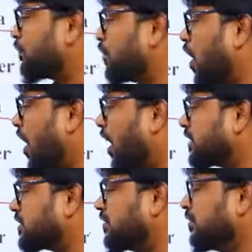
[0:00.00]

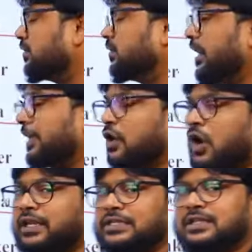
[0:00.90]
thoughts, a
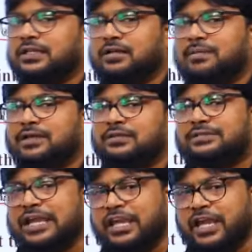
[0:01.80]
thought is nothing but
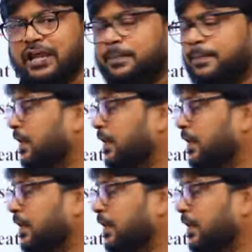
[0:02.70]
thinking